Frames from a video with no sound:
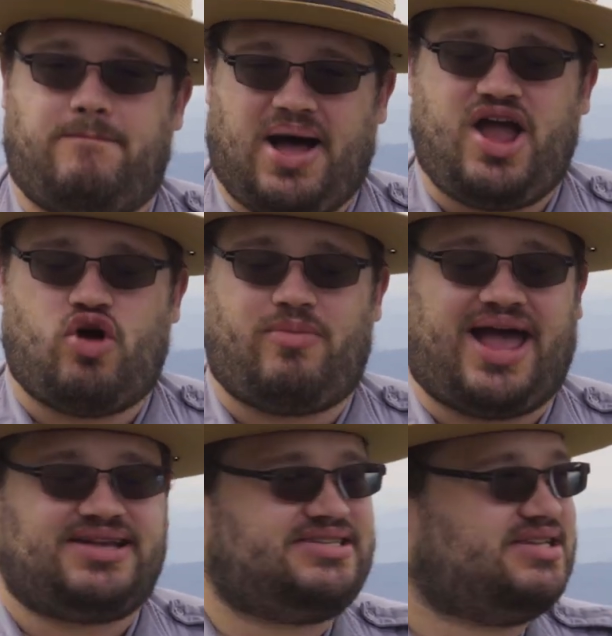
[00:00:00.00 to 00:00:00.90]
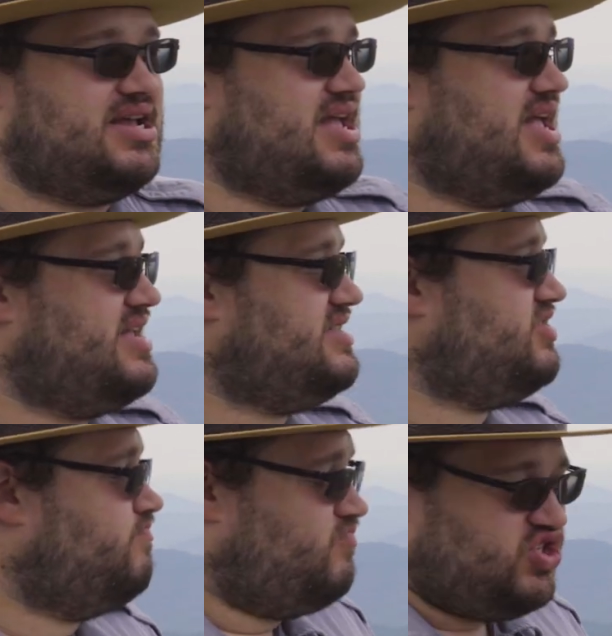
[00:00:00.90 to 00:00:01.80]
Biomass
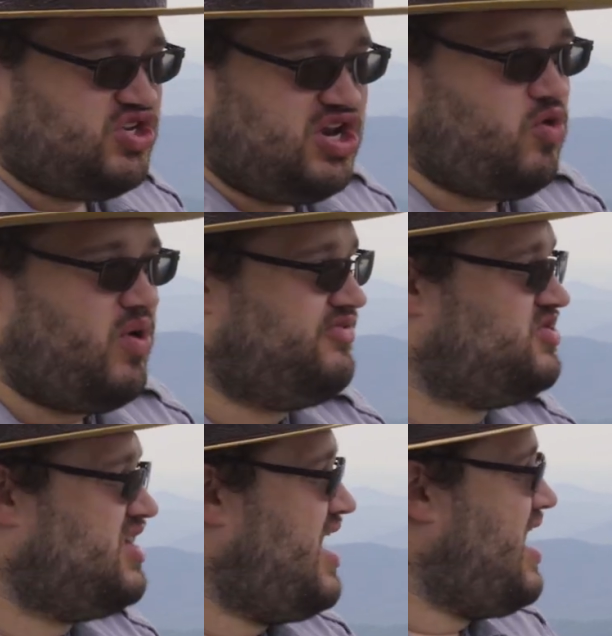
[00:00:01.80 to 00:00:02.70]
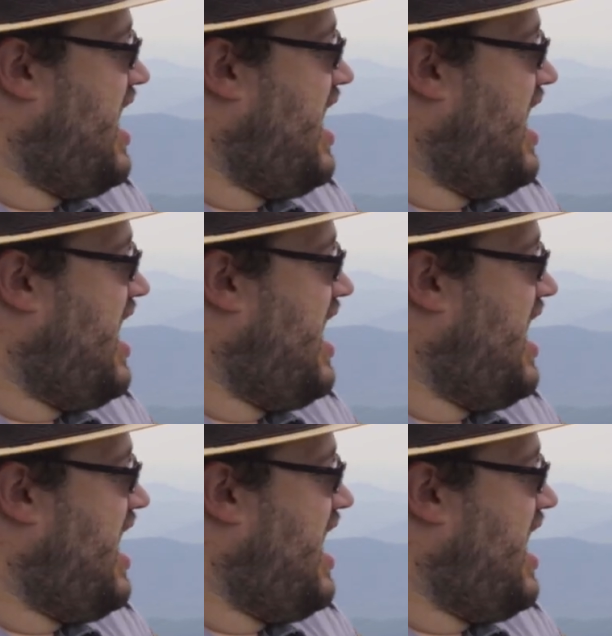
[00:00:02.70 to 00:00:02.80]
is just another way of saying